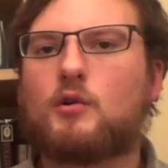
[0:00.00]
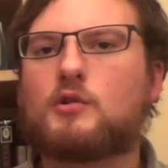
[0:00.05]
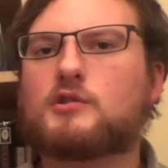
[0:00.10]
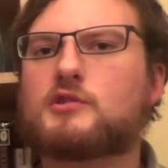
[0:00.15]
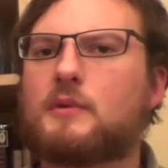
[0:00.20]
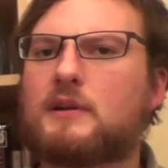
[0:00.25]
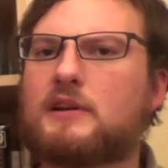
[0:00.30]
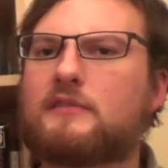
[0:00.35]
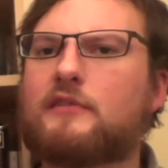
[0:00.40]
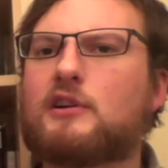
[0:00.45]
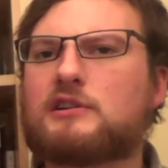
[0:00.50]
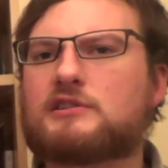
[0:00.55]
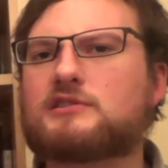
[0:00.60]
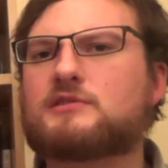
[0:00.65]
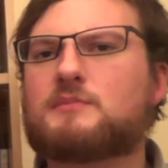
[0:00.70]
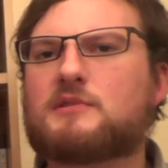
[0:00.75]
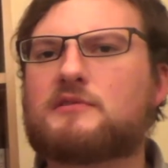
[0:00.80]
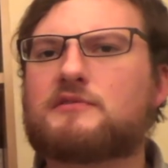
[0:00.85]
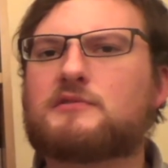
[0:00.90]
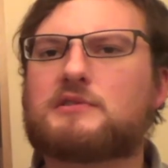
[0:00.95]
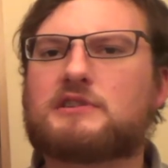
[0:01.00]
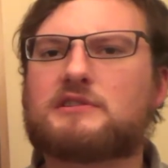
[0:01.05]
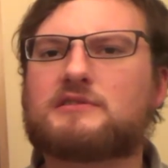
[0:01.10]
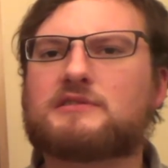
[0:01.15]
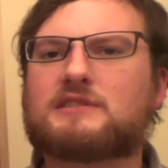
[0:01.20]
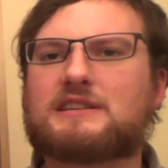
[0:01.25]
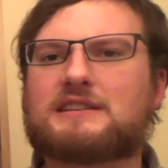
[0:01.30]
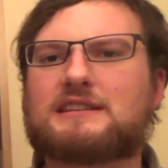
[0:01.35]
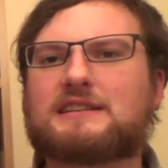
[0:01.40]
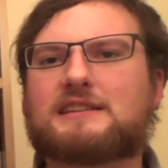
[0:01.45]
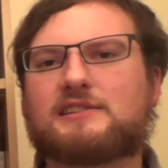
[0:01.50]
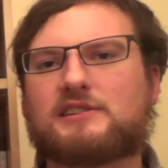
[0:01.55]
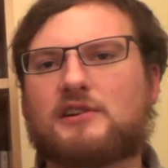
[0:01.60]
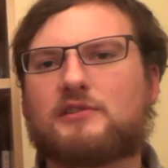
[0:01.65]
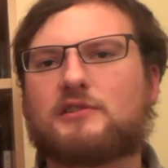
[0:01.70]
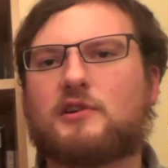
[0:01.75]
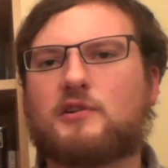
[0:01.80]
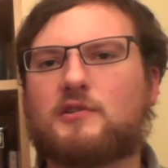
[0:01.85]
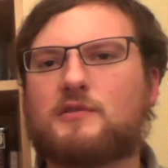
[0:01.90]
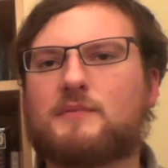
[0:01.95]
Also, when you've only just moved to a new city and you
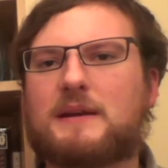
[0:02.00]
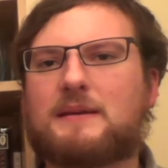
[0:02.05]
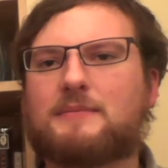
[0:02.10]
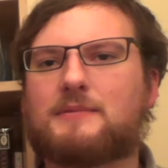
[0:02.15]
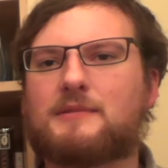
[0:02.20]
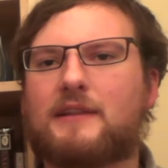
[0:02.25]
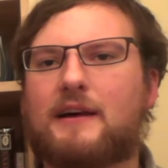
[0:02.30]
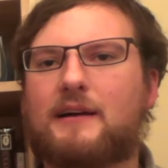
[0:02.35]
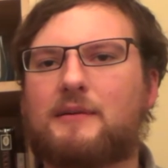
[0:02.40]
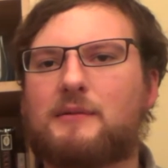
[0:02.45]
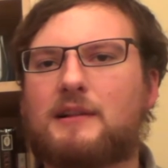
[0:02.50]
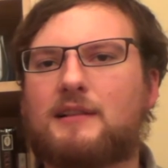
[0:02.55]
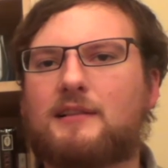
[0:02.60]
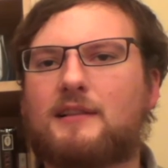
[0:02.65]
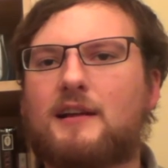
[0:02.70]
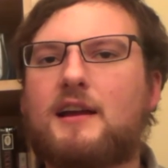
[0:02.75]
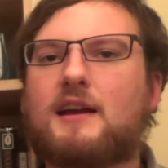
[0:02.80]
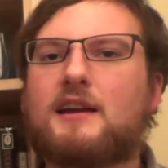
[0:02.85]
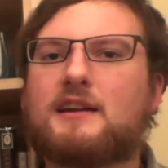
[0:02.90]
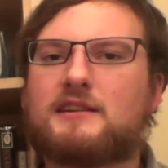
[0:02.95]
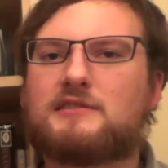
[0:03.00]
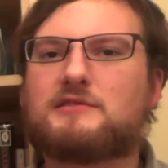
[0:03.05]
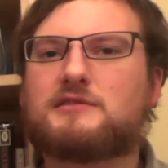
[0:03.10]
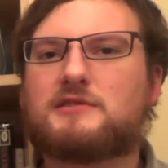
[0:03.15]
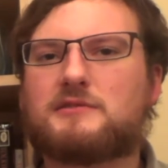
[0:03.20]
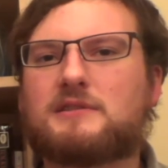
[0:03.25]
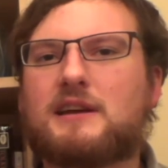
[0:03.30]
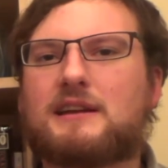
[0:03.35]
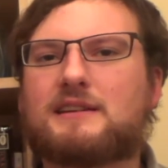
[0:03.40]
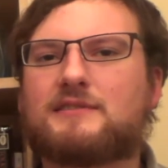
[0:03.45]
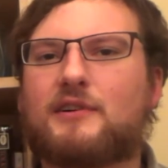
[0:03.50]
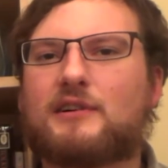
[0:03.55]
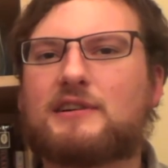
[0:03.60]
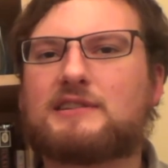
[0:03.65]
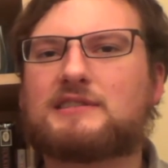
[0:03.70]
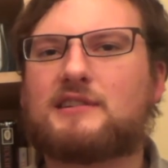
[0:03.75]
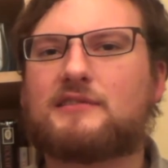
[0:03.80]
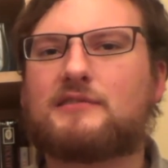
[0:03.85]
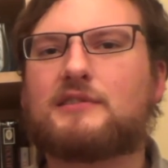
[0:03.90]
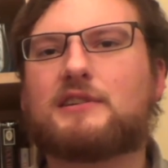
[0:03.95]
don't know people that well, you do tend to find
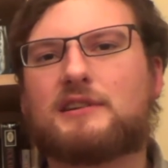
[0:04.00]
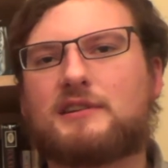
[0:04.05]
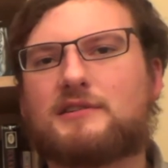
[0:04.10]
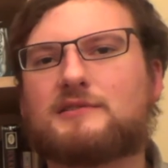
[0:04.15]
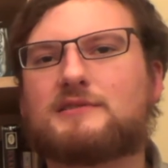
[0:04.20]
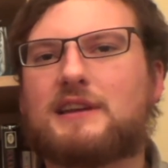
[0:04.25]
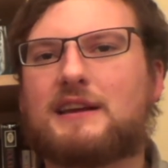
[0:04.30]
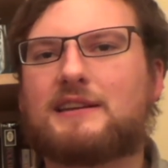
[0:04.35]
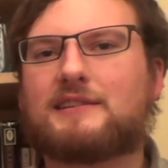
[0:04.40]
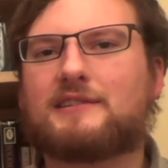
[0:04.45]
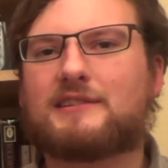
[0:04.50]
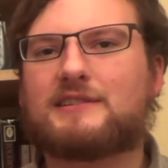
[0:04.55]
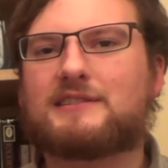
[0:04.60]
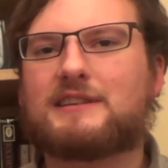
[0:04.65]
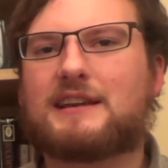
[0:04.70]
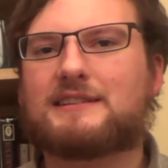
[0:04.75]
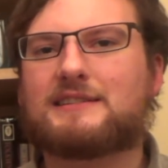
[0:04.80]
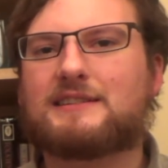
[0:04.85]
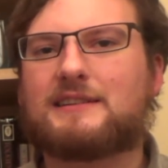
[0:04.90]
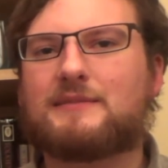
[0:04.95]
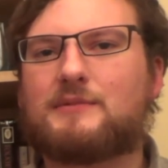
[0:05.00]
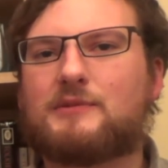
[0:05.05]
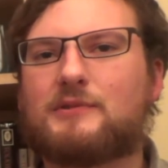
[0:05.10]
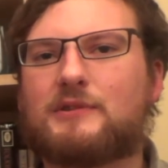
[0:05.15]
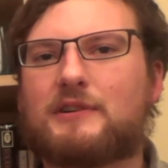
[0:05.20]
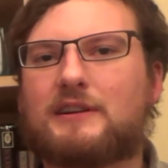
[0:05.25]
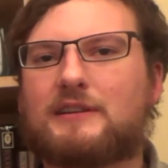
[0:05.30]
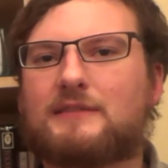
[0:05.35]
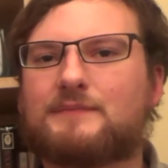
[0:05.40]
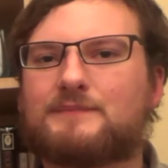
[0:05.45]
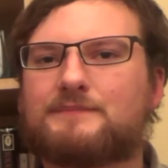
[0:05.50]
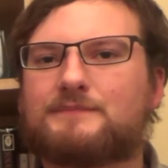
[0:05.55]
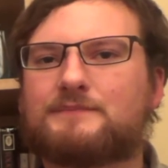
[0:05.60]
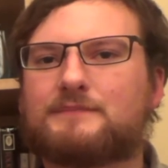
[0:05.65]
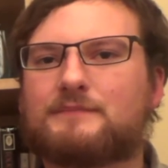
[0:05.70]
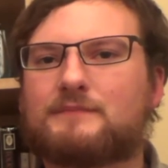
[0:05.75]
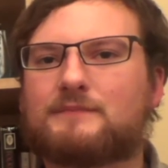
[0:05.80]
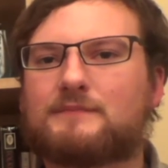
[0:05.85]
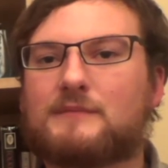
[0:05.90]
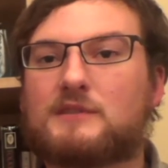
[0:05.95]
yourself at a loose end on a Saturday morning.
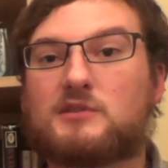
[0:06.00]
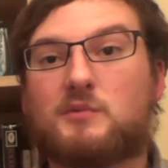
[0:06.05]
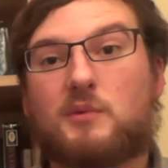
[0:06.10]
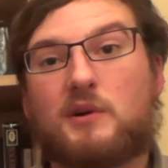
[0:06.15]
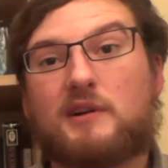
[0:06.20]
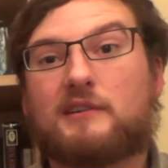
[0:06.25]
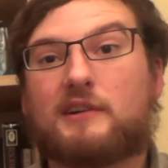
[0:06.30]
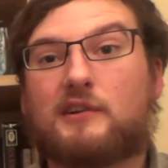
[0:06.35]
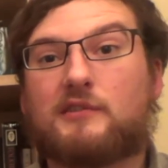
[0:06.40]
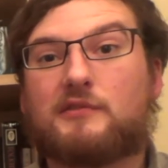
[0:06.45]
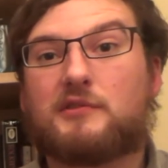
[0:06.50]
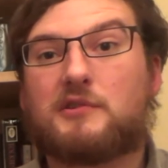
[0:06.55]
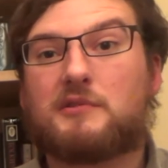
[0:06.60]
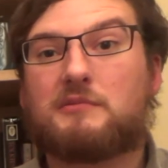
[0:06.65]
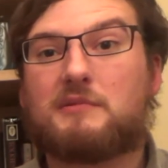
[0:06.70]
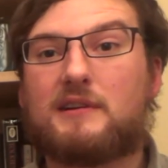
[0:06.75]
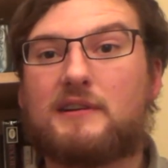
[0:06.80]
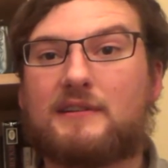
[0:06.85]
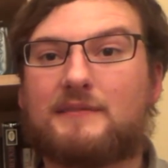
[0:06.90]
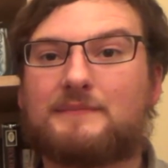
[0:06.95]
So why not go for a run?